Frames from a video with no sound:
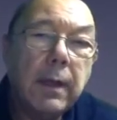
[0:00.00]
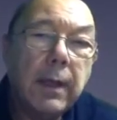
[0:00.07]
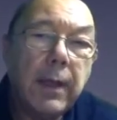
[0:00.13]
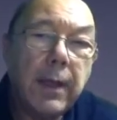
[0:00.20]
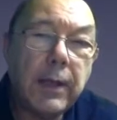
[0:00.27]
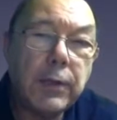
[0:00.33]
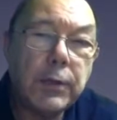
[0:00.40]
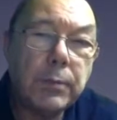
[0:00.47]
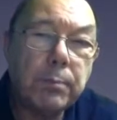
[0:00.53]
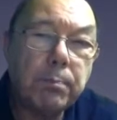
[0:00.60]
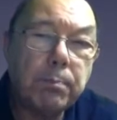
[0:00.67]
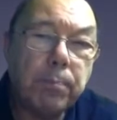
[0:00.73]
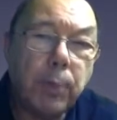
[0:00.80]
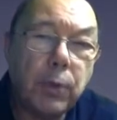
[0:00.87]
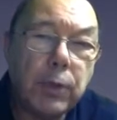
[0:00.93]
It's
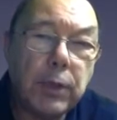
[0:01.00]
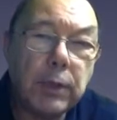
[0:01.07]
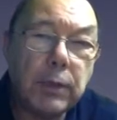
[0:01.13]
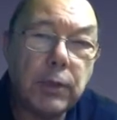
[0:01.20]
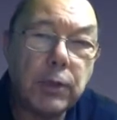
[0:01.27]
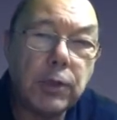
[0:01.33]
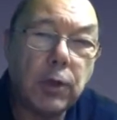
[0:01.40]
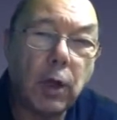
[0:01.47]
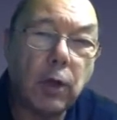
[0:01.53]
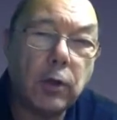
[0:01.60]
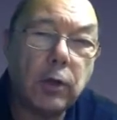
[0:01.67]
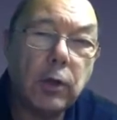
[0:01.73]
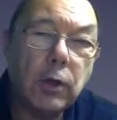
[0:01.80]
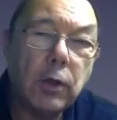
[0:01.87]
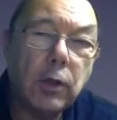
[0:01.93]
pushing the stock
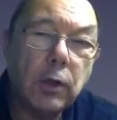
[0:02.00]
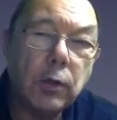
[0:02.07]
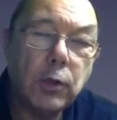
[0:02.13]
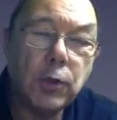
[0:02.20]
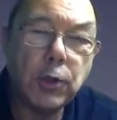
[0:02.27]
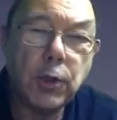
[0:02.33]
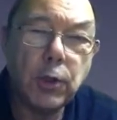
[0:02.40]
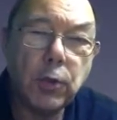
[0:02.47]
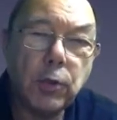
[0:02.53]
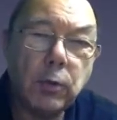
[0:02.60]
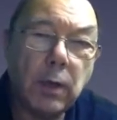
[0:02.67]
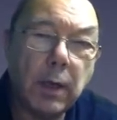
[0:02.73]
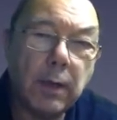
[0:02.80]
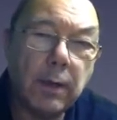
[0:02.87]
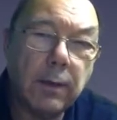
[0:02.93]

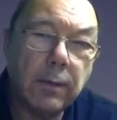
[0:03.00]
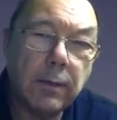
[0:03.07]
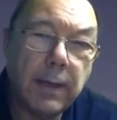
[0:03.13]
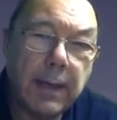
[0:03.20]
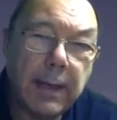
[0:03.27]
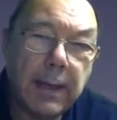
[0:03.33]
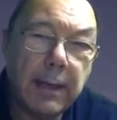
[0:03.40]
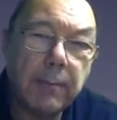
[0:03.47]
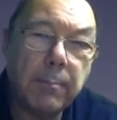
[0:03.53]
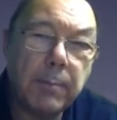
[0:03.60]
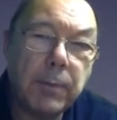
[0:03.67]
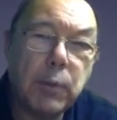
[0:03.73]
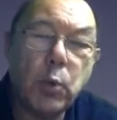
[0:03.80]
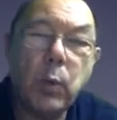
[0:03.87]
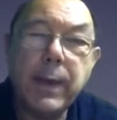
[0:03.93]
to here
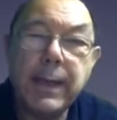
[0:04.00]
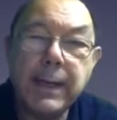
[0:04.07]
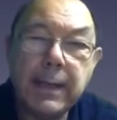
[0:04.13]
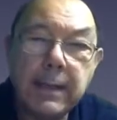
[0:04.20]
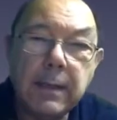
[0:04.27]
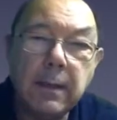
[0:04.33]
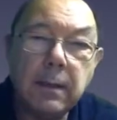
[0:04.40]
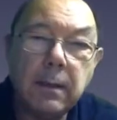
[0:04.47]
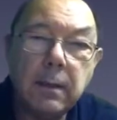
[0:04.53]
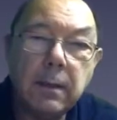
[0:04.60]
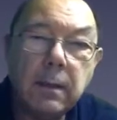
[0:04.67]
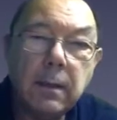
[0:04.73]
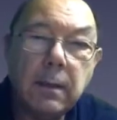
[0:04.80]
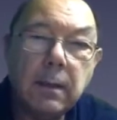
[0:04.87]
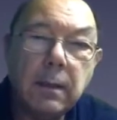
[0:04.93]
between
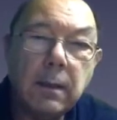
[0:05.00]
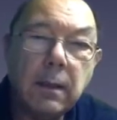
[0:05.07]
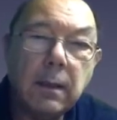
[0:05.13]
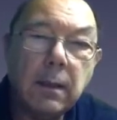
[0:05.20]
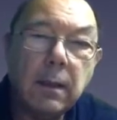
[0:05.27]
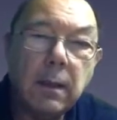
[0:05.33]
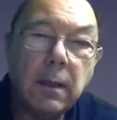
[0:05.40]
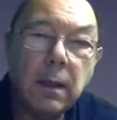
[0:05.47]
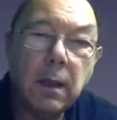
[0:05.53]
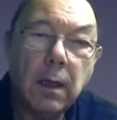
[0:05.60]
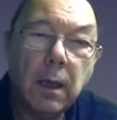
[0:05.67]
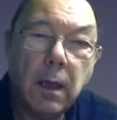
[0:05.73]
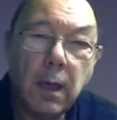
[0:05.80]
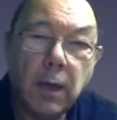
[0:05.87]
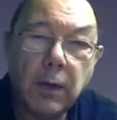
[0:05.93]

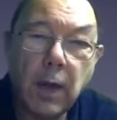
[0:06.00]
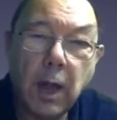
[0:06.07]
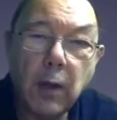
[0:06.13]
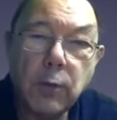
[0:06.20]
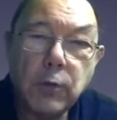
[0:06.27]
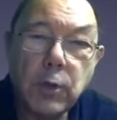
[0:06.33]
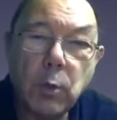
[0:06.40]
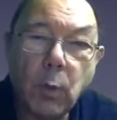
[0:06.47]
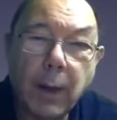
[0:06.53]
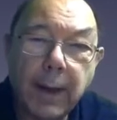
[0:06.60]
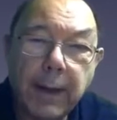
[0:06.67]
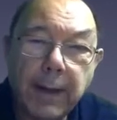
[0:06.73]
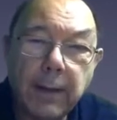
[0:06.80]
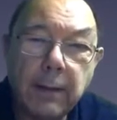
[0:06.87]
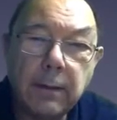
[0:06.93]
an outer
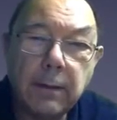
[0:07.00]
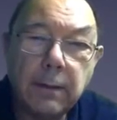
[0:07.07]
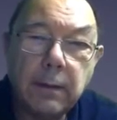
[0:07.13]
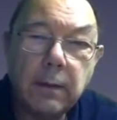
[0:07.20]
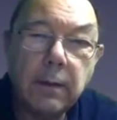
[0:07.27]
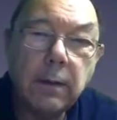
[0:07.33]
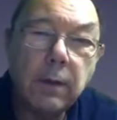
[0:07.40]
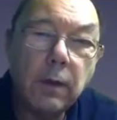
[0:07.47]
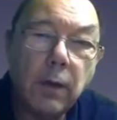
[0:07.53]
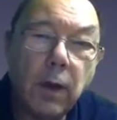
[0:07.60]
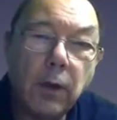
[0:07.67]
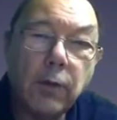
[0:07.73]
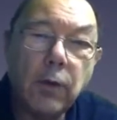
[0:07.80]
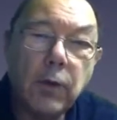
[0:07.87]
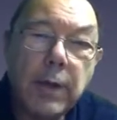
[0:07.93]
wire
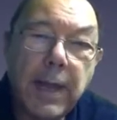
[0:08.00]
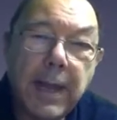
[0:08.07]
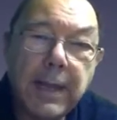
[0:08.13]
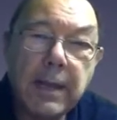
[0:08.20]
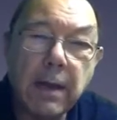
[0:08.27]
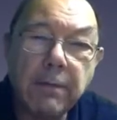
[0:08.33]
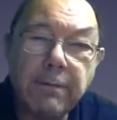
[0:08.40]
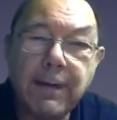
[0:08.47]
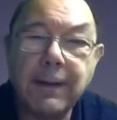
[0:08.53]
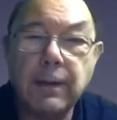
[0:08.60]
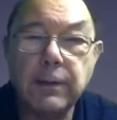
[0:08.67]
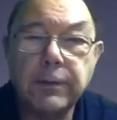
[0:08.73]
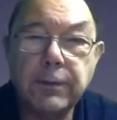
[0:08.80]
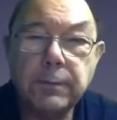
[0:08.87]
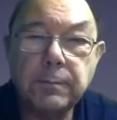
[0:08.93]
and an inner
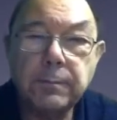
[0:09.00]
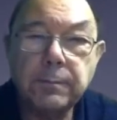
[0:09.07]
felt.